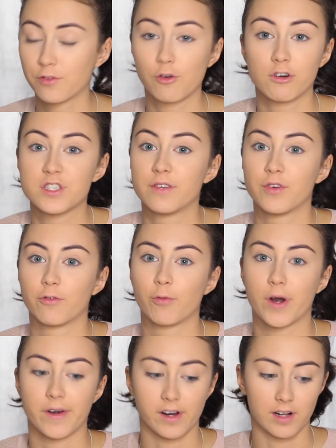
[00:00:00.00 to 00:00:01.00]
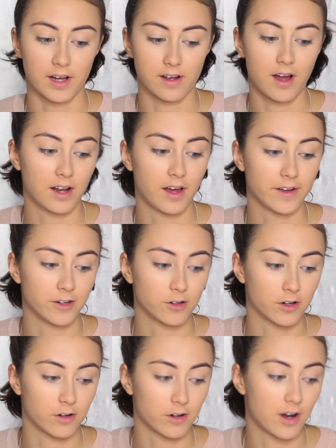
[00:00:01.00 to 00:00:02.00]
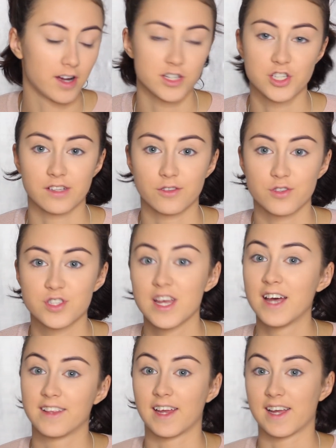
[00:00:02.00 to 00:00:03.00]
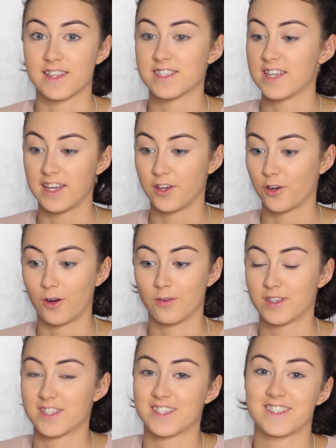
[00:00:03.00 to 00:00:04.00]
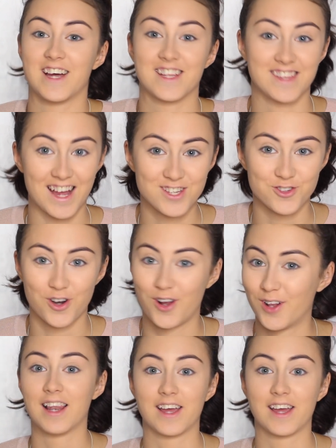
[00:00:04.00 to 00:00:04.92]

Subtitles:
Of course, if you're wearing like eyeliner or eyeshadows, they can see, you know, this is not natural.